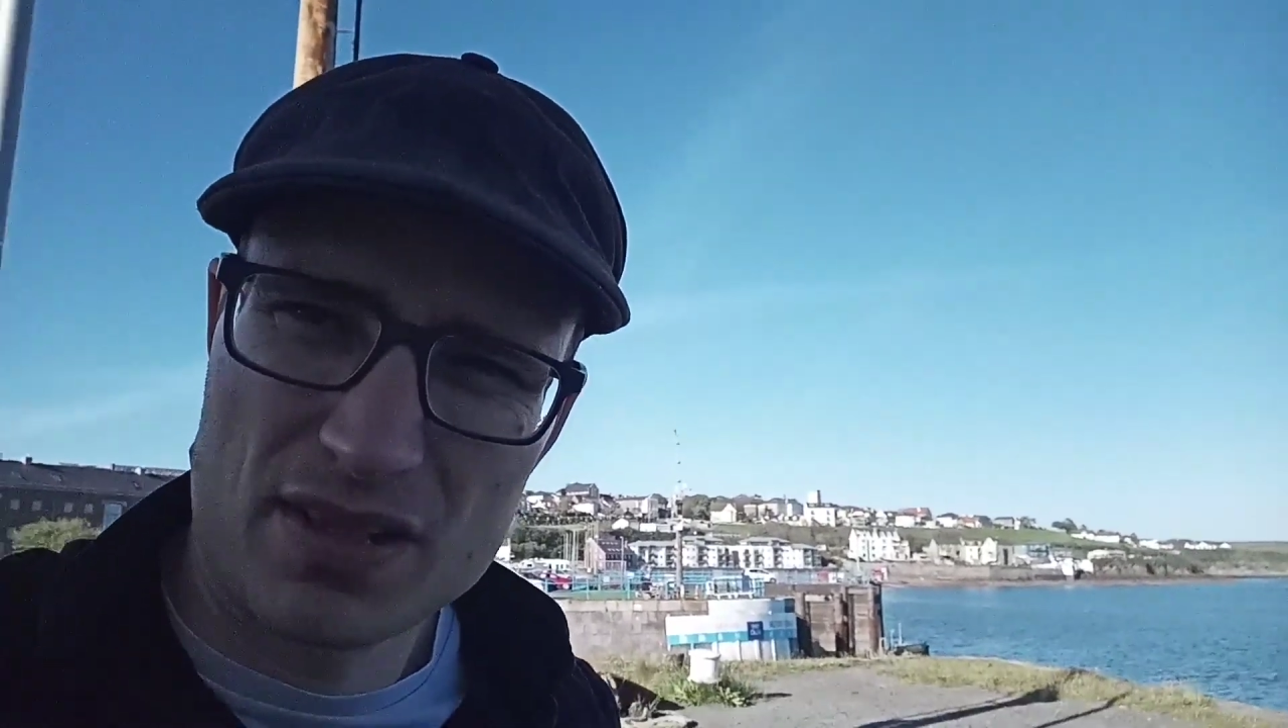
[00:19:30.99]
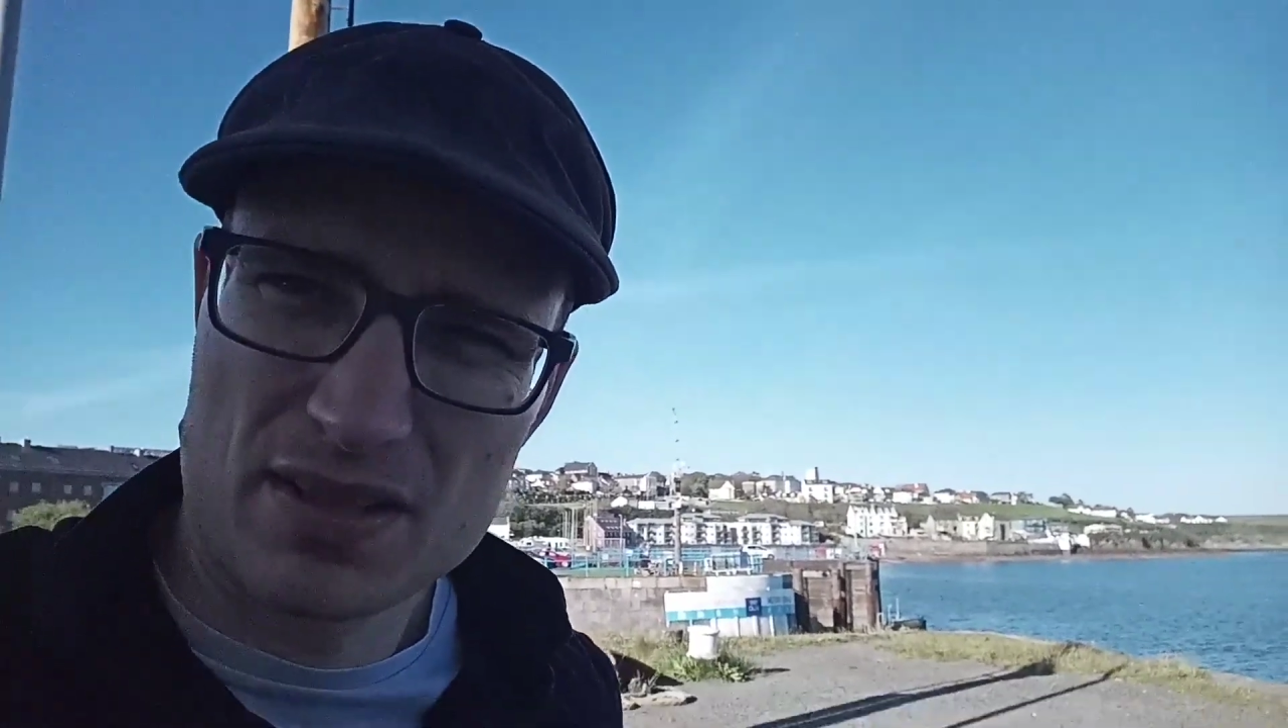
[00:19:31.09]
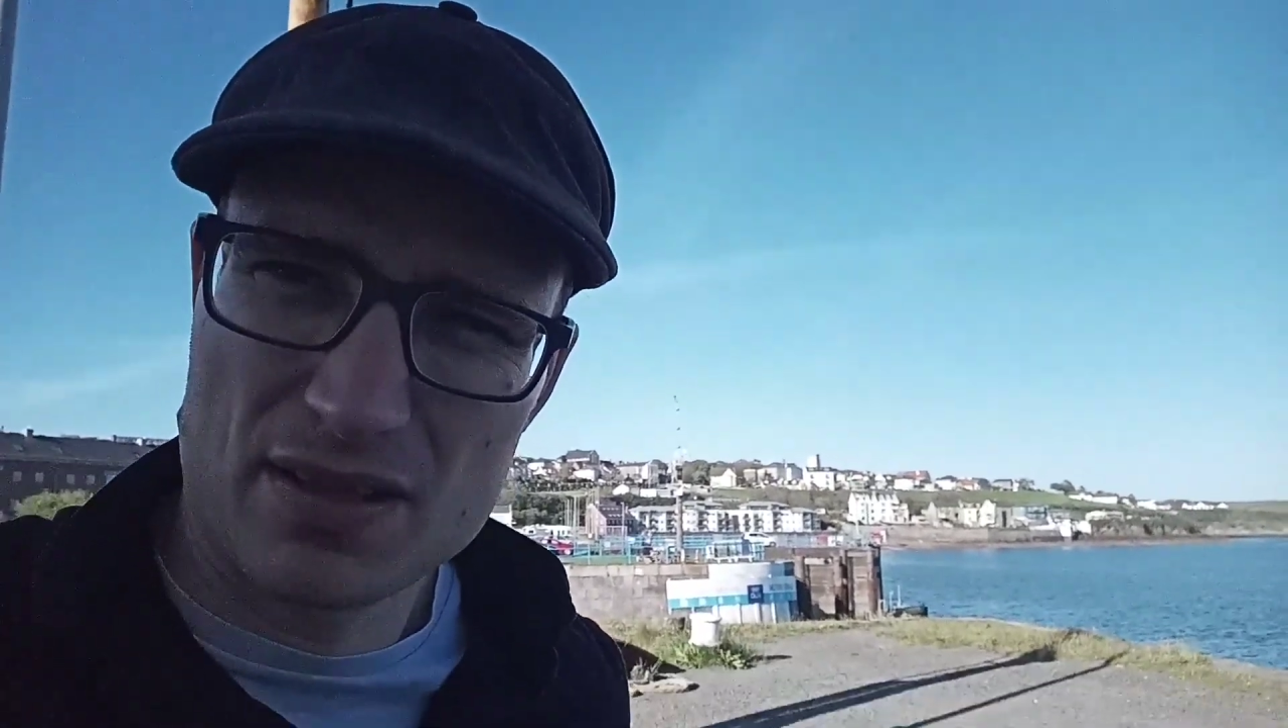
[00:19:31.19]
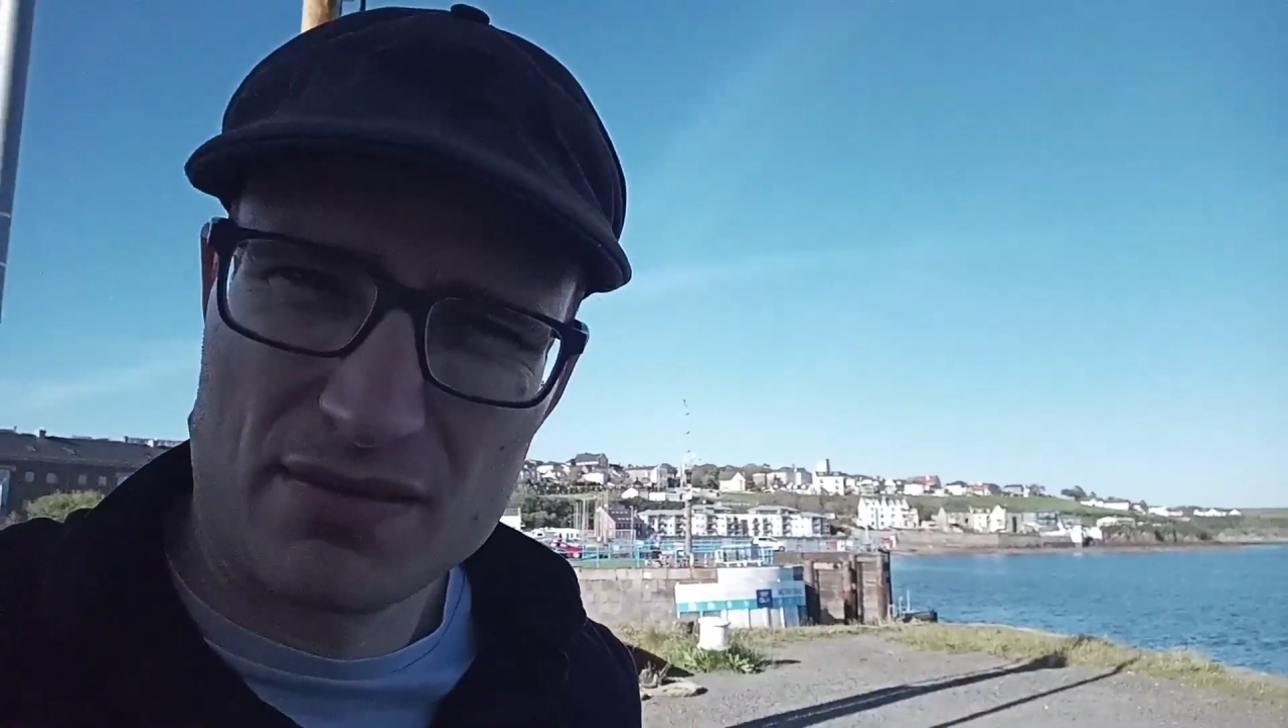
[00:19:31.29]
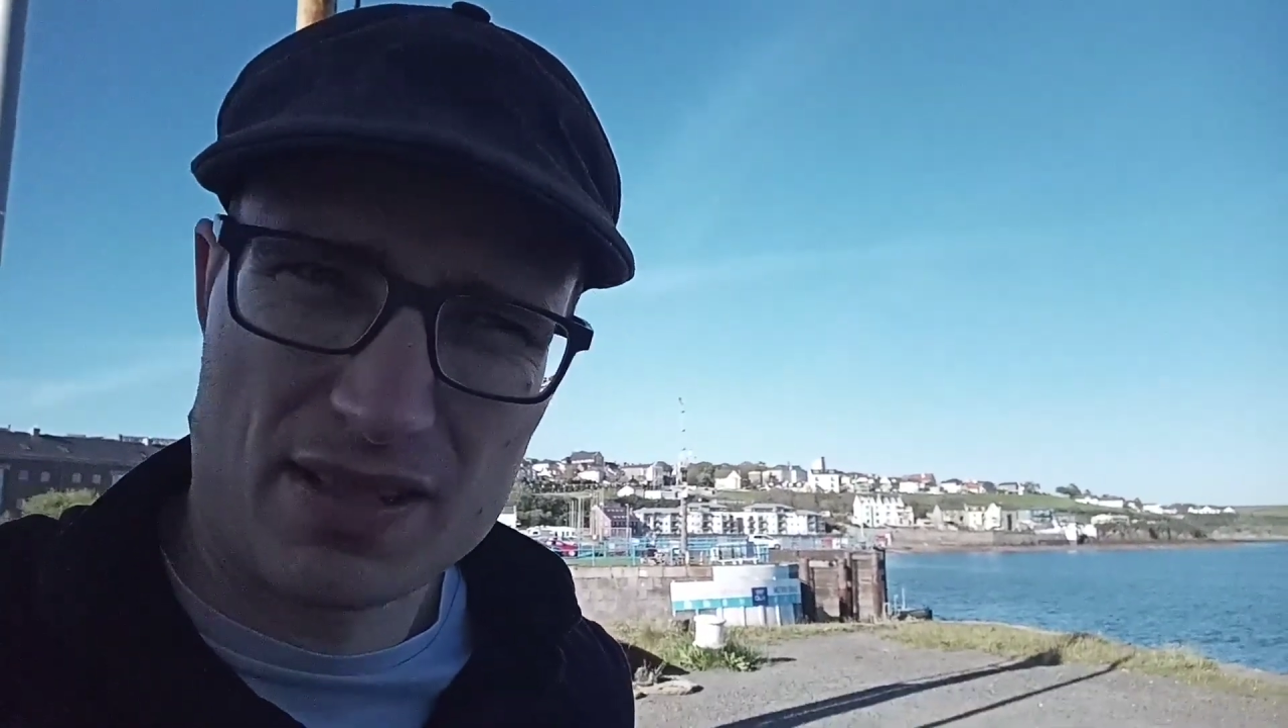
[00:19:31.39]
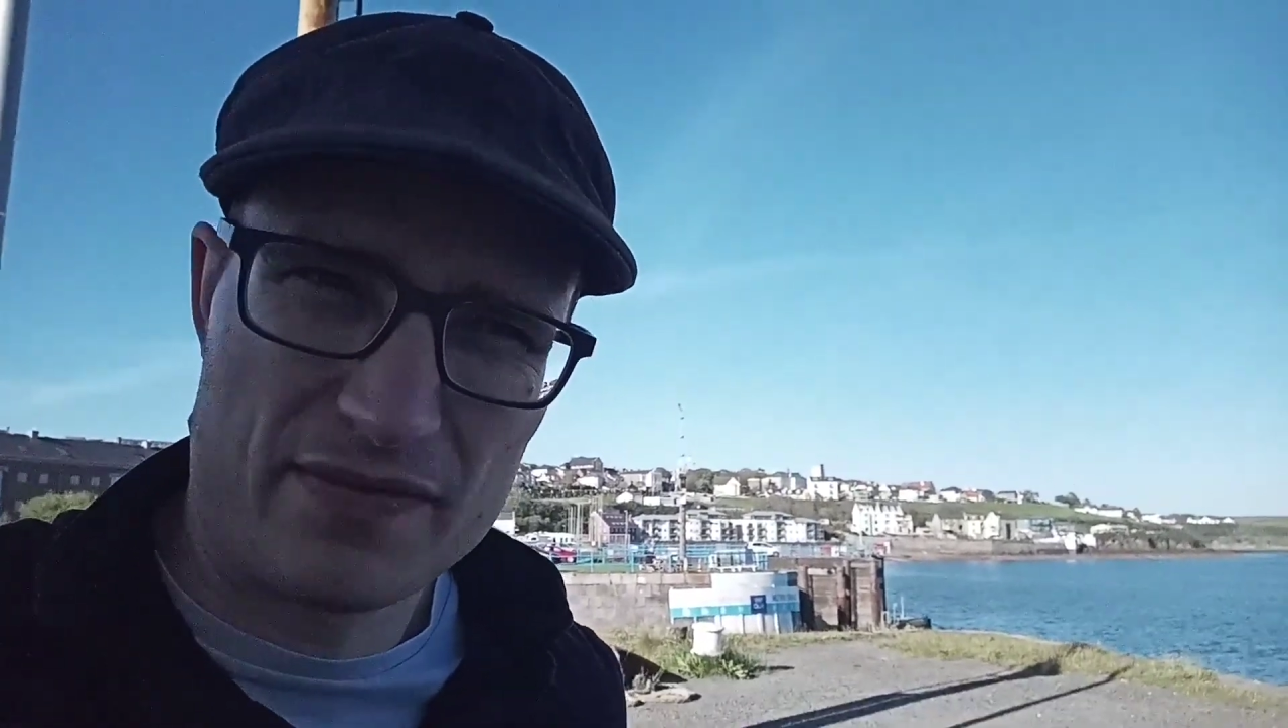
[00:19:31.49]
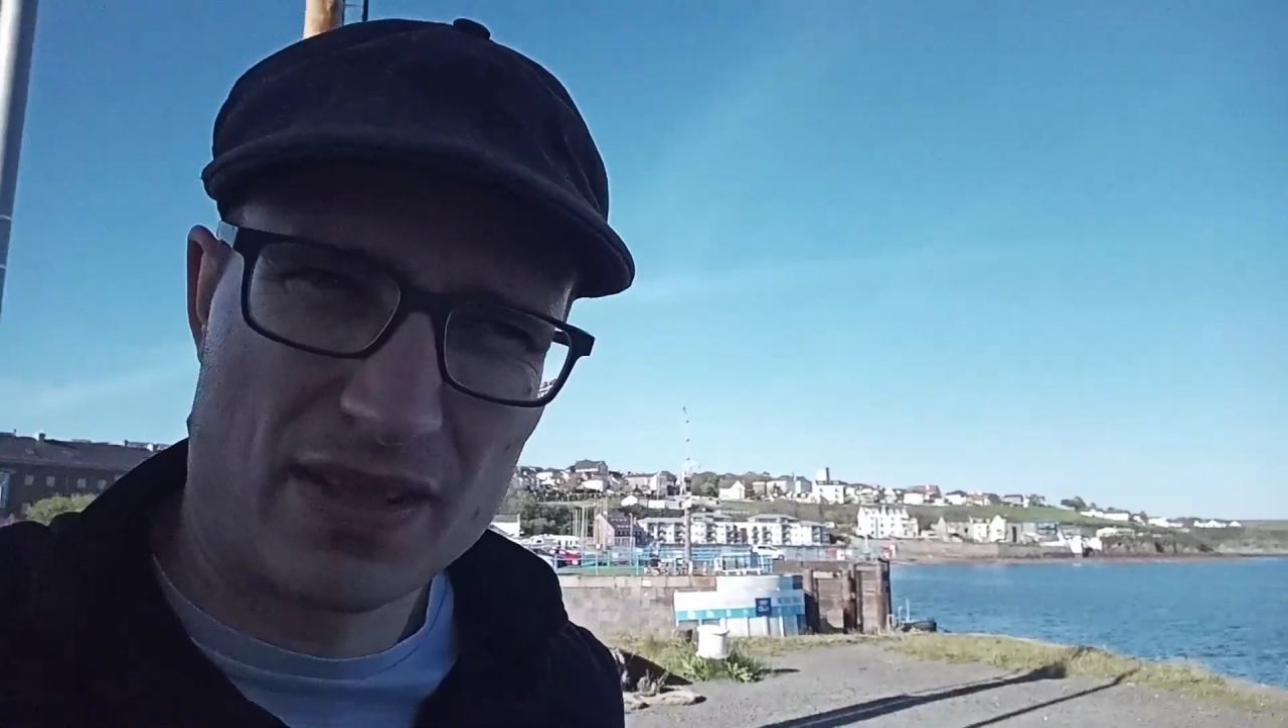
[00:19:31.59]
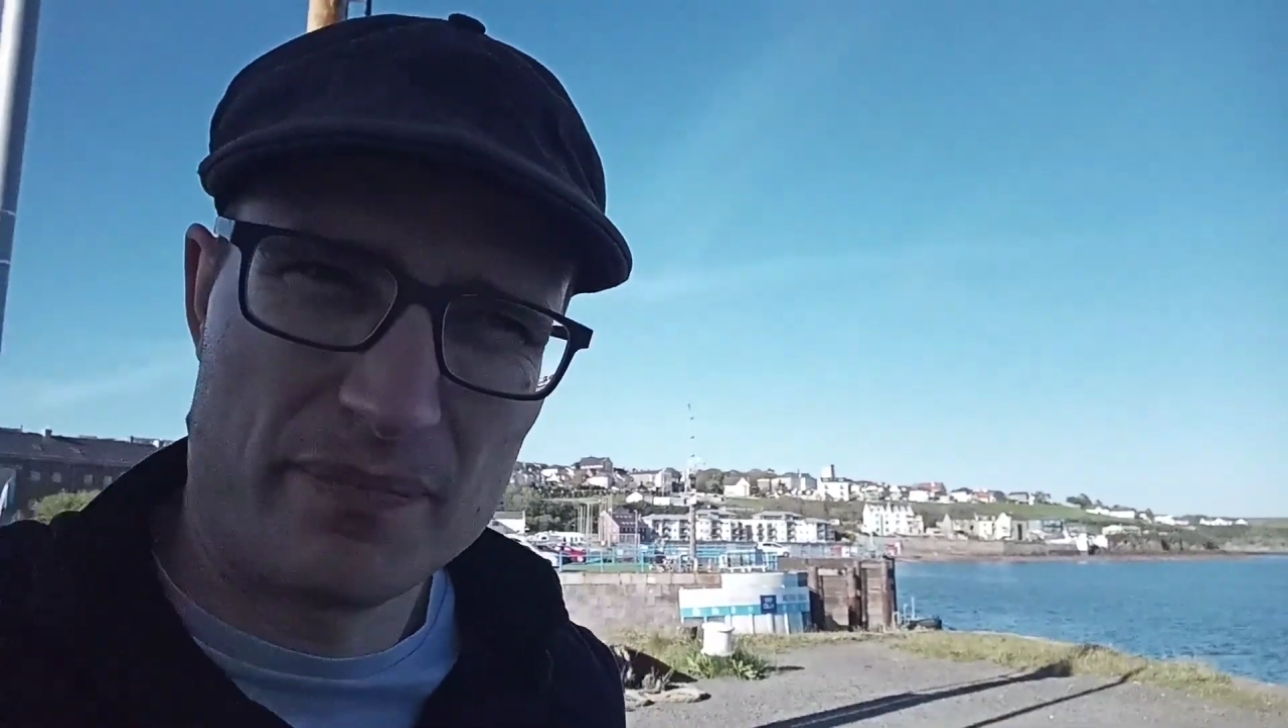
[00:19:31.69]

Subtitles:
so I'll see if I can